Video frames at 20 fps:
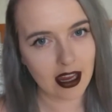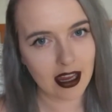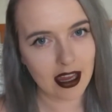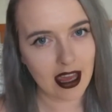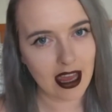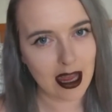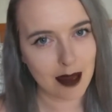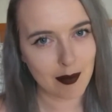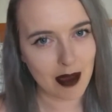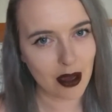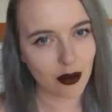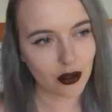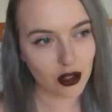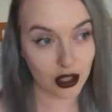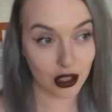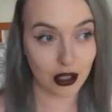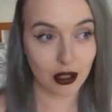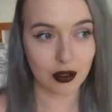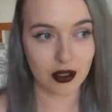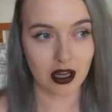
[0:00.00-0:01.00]
came out
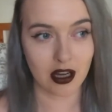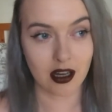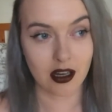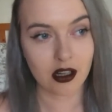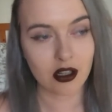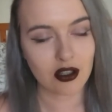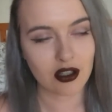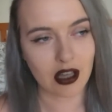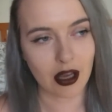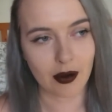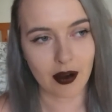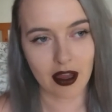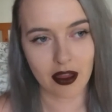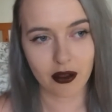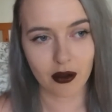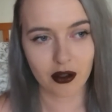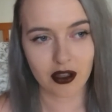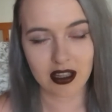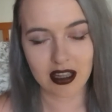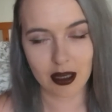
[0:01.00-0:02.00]
too dark, so I
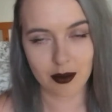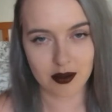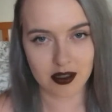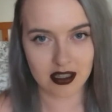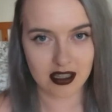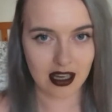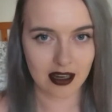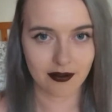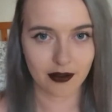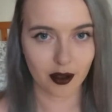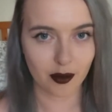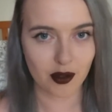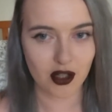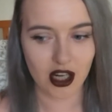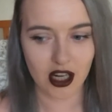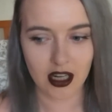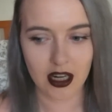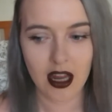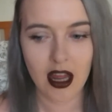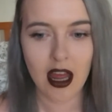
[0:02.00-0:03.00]
thought that that was a safe
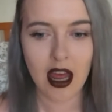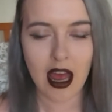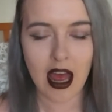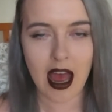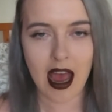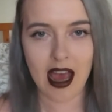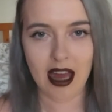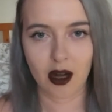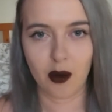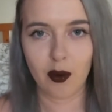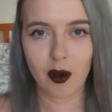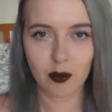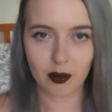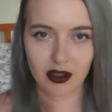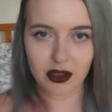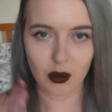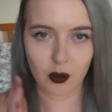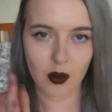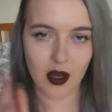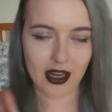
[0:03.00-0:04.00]
option and I went with
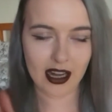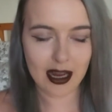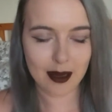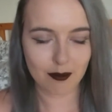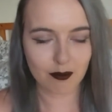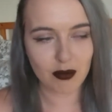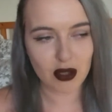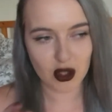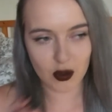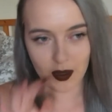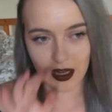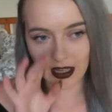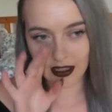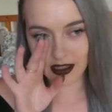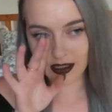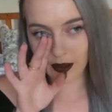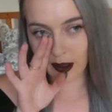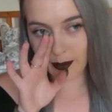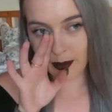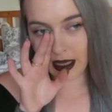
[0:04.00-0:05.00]
the one in between.
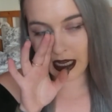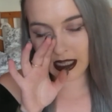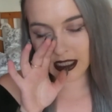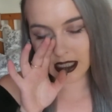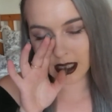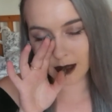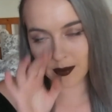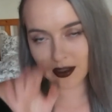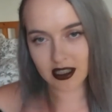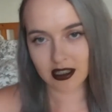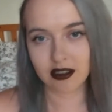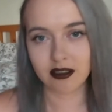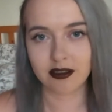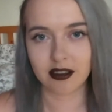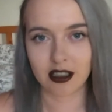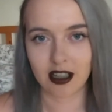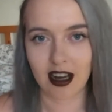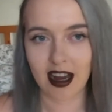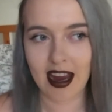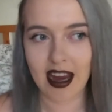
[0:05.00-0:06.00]
So I picked up Silver
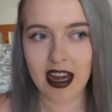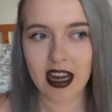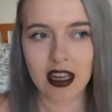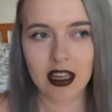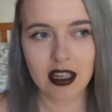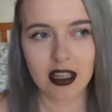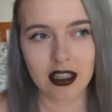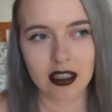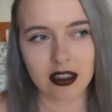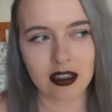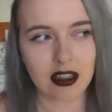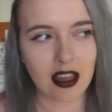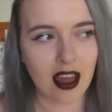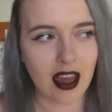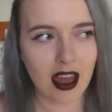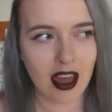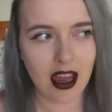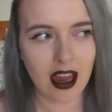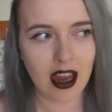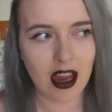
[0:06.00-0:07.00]
Grey.
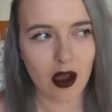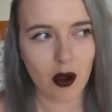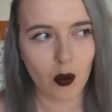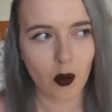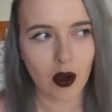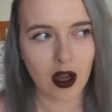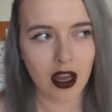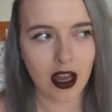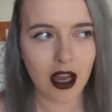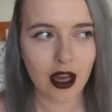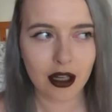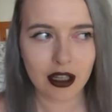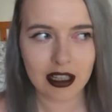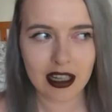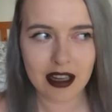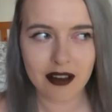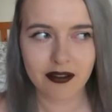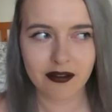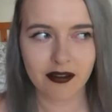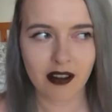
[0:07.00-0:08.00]
They were only
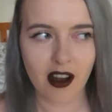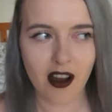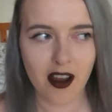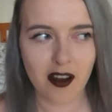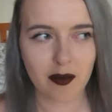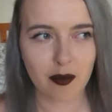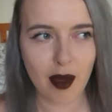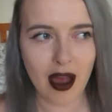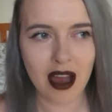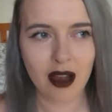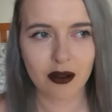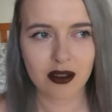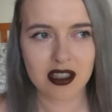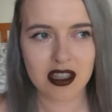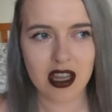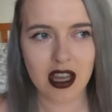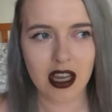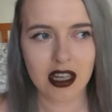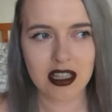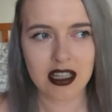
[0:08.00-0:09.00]

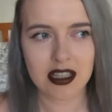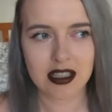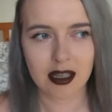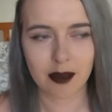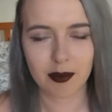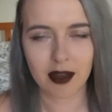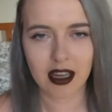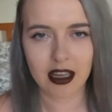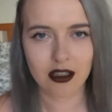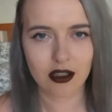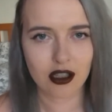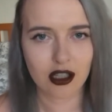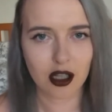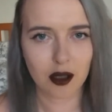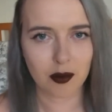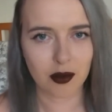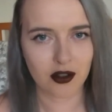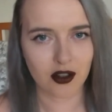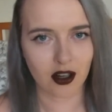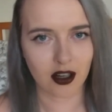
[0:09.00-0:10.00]
£5.30 something in
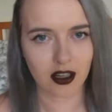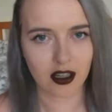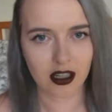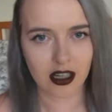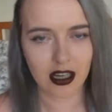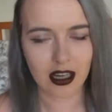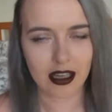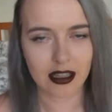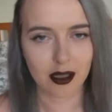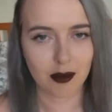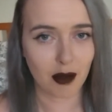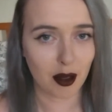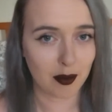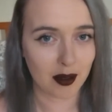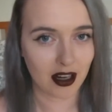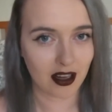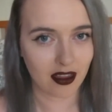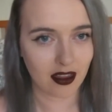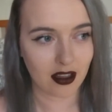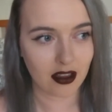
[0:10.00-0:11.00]
Superdrug at the moment. I
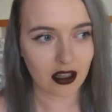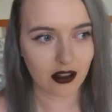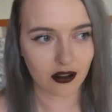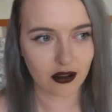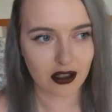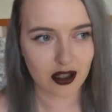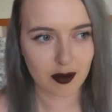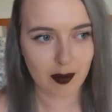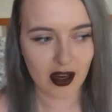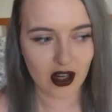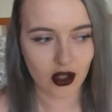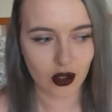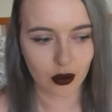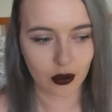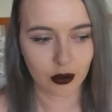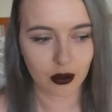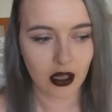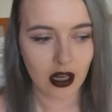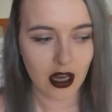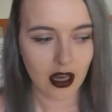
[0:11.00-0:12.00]
think they're on
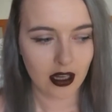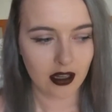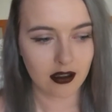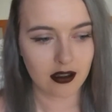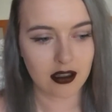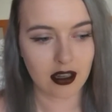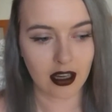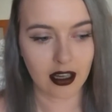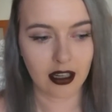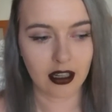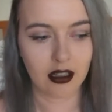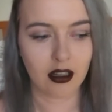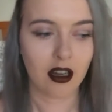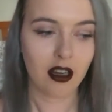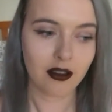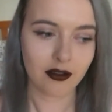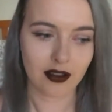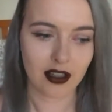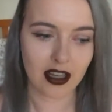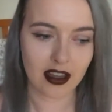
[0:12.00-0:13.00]
special, so
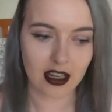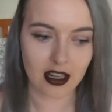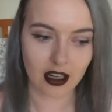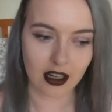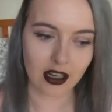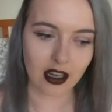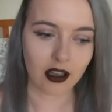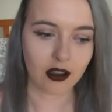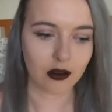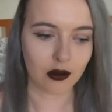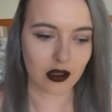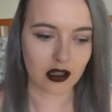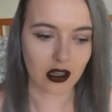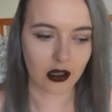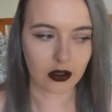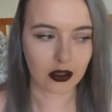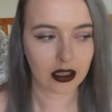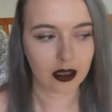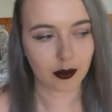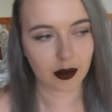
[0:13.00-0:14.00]
hopefully they don't get all
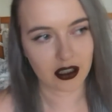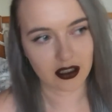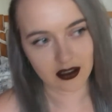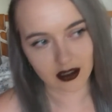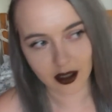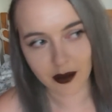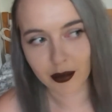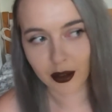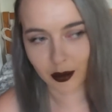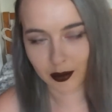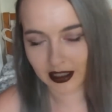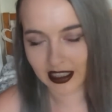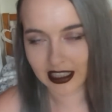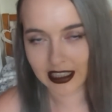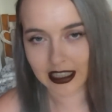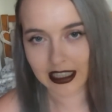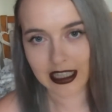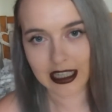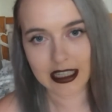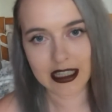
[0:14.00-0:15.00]
sold out because I'm probably going to
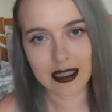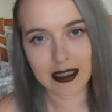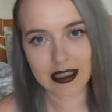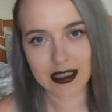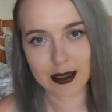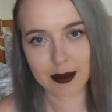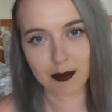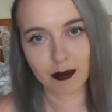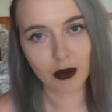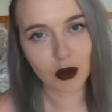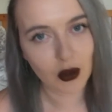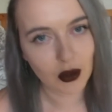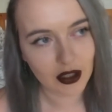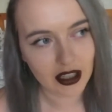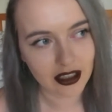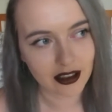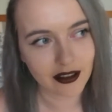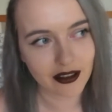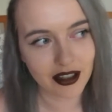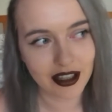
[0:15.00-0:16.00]
need some more in
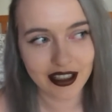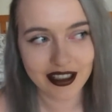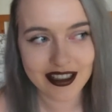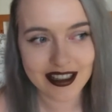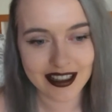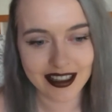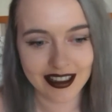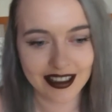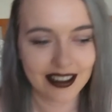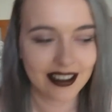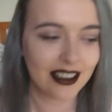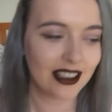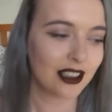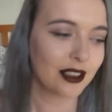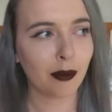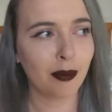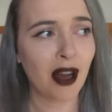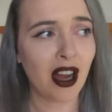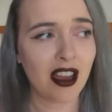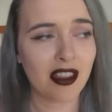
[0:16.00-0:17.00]
the future.
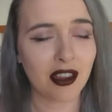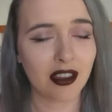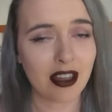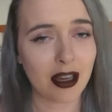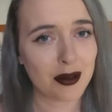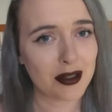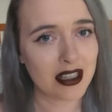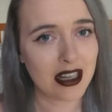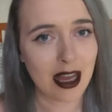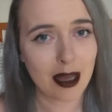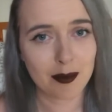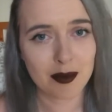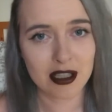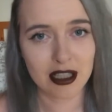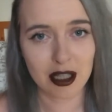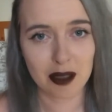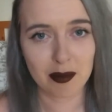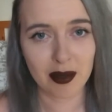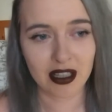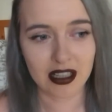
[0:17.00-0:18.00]
But I thought that was an
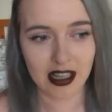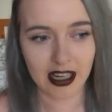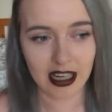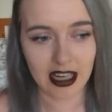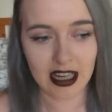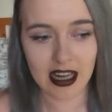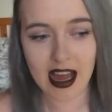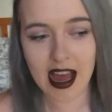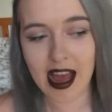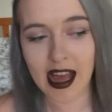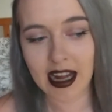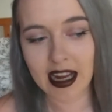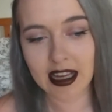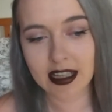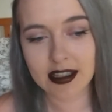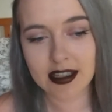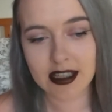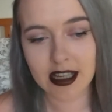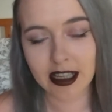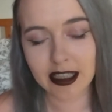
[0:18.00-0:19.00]
absolute bargain, and
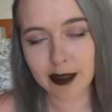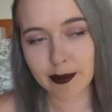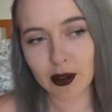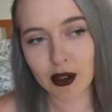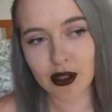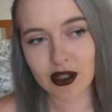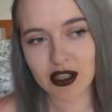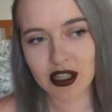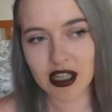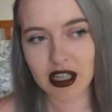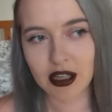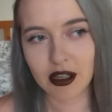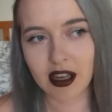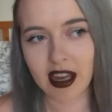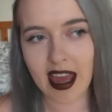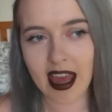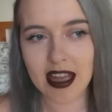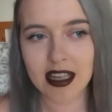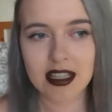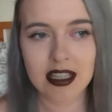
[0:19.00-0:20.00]
inside the box you
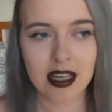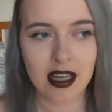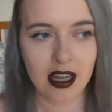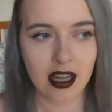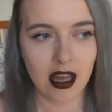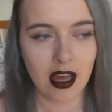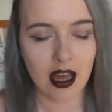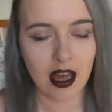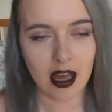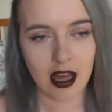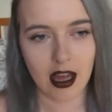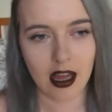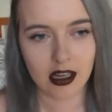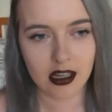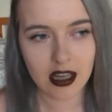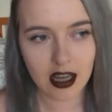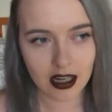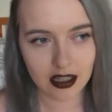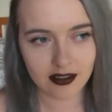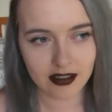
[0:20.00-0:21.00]
get
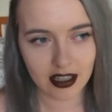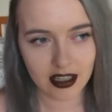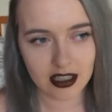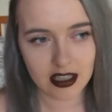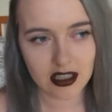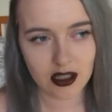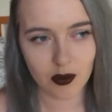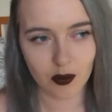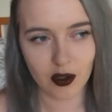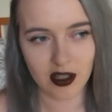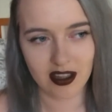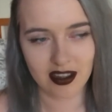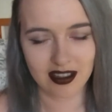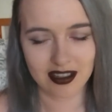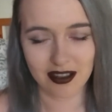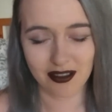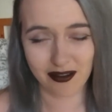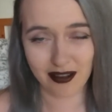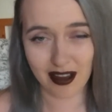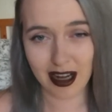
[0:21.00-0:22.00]
colourant, one of the
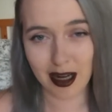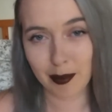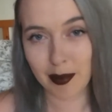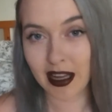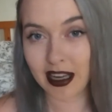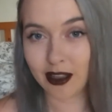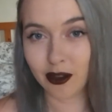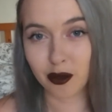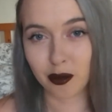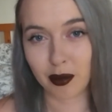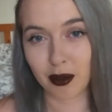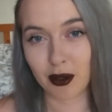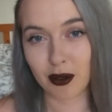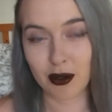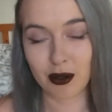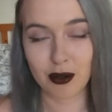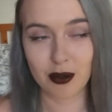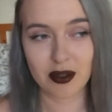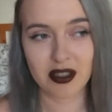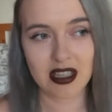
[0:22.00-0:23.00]
developer little
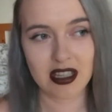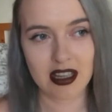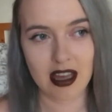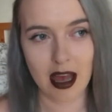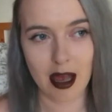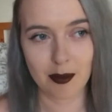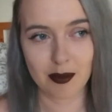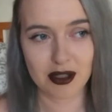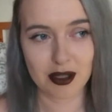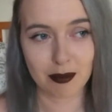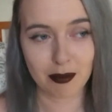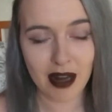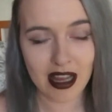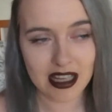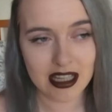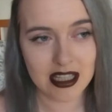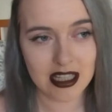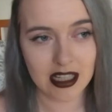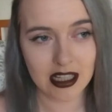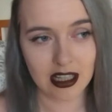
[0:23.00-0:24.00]
bottles, some
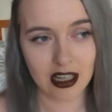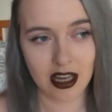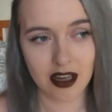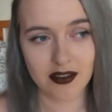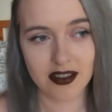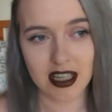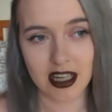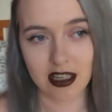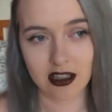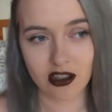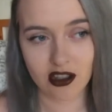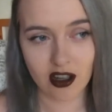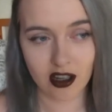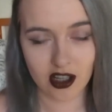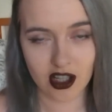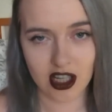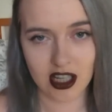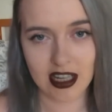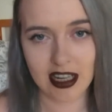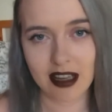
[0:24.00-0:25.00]
plastic gloves, an
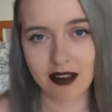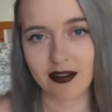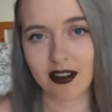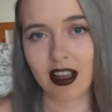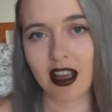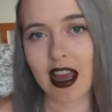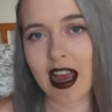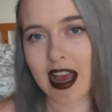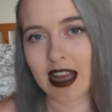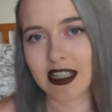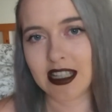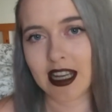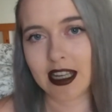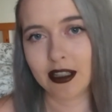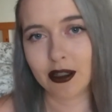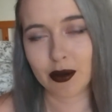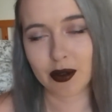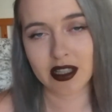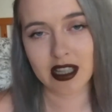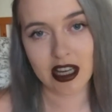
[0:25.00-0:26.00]
instruction leaflet and a
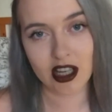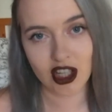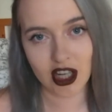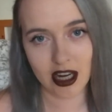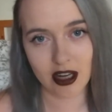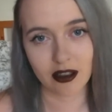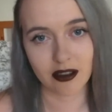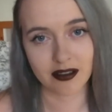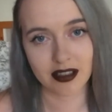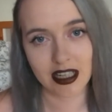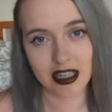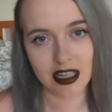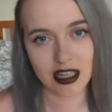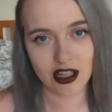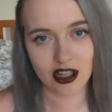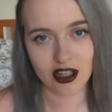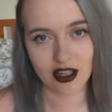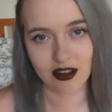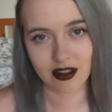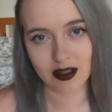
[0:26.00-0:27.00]
little sachet of
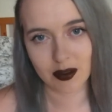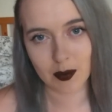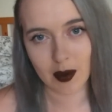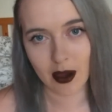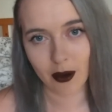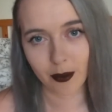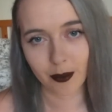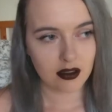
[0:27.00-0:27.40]
conditioner as well.